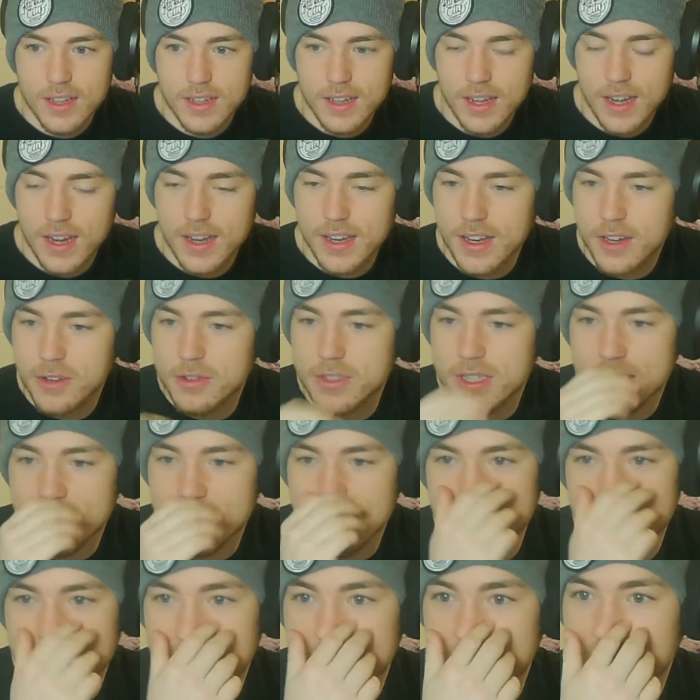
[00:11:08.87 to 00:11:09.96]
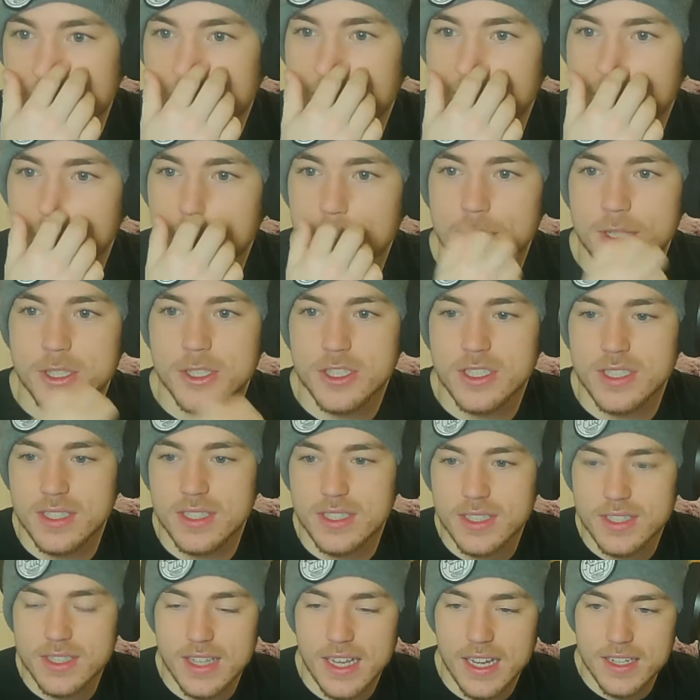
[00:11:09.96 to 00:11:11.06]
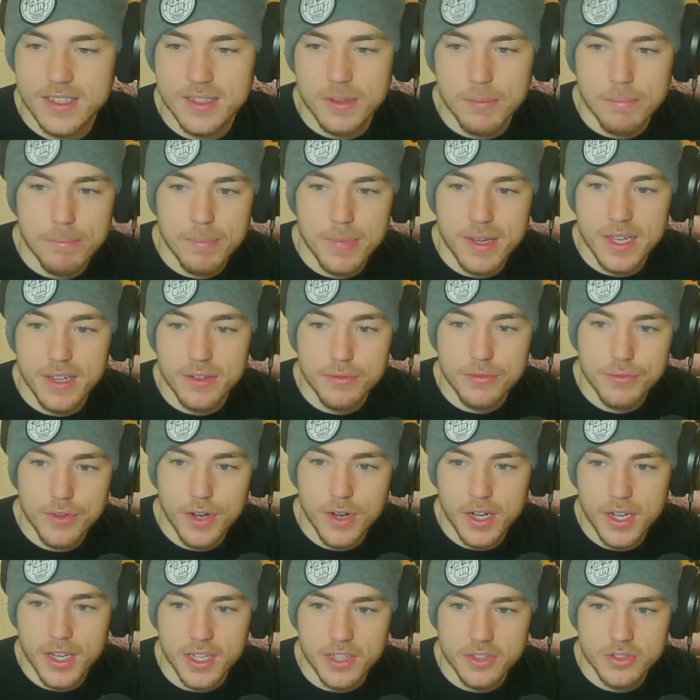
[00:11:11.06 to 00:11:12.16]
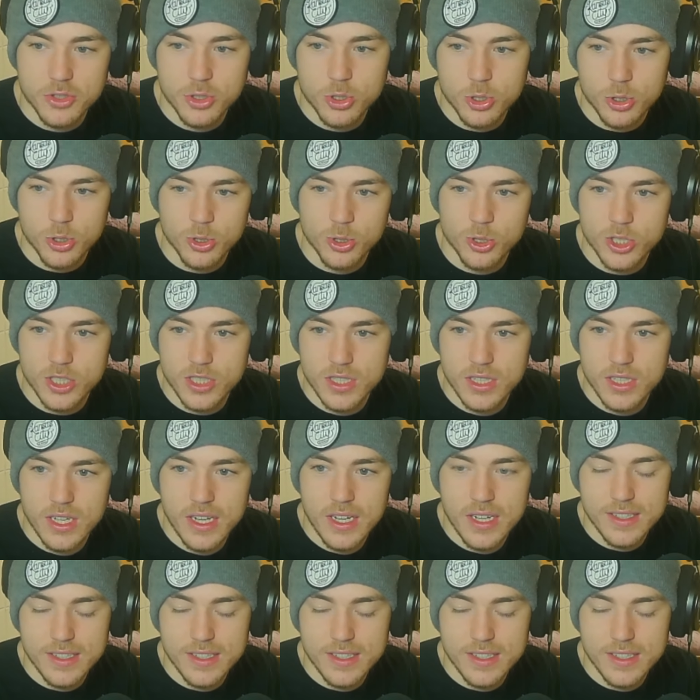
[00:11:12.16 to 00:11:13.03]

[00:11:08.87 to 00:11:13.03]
I know TikTok doesn't care, but Jesus, that is a big fucking sturgeon.